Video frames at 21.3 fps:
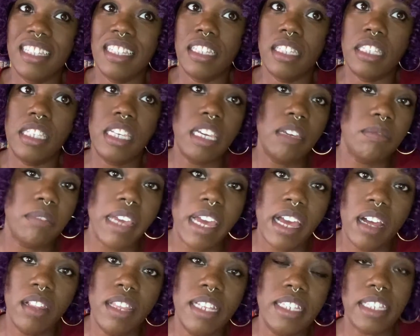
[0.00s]
deep
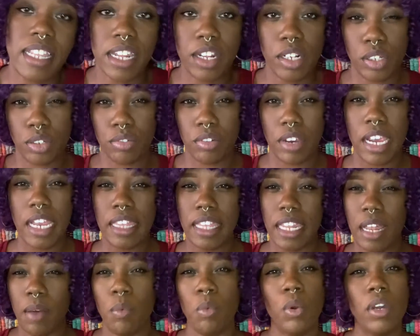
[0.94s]
down, that's not a trade that
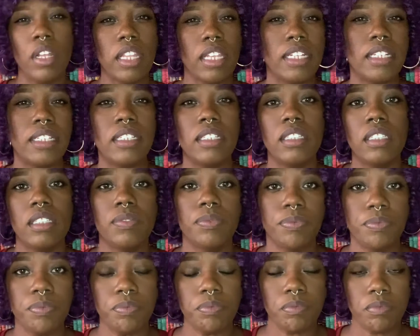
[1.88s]
I'm willing
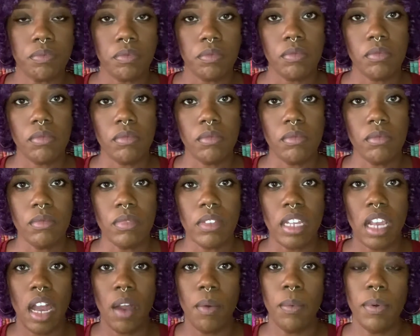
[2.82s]

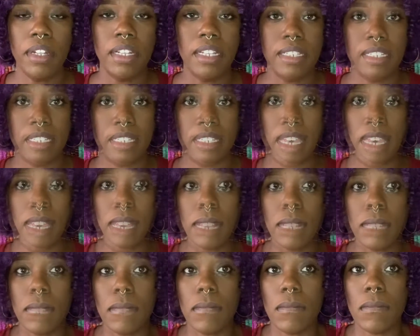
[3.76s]
to take.
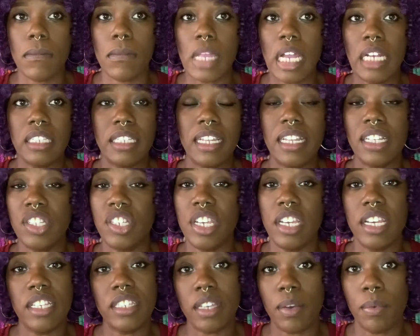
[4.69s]
It's not a
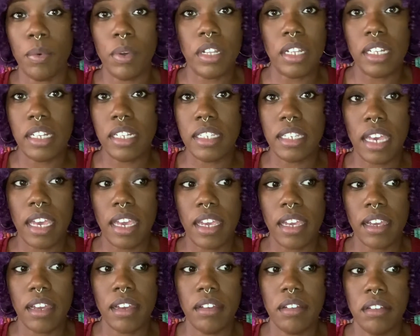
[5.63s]
chance I'm willing to
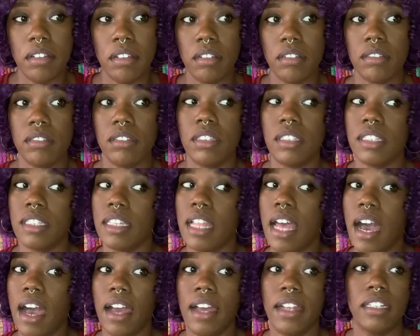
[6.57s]
take. It's
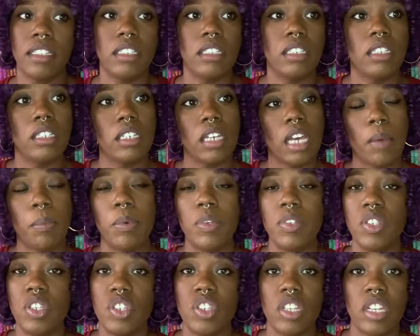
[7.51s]
not a
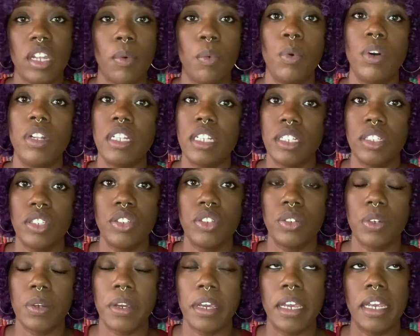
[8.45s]
position I'm willing to
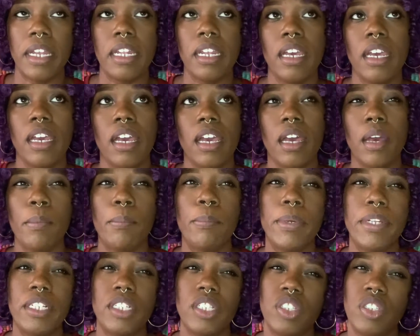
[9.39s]
trade.
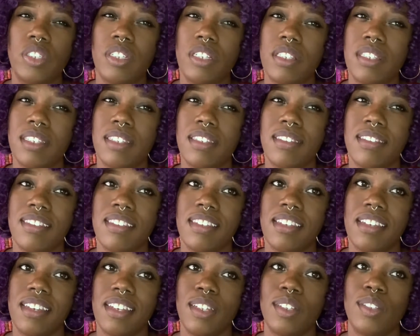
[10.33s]
But it's just,
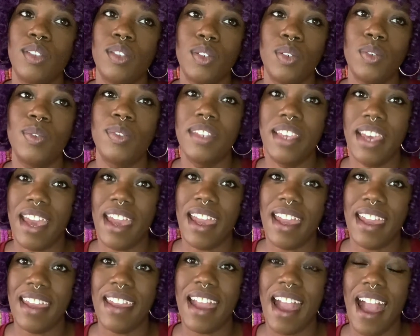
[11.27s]

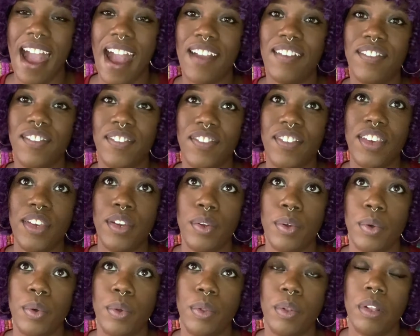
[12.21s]
today I
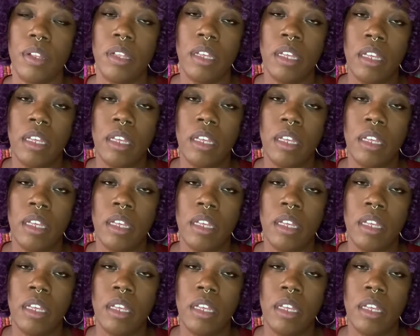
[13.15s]
feel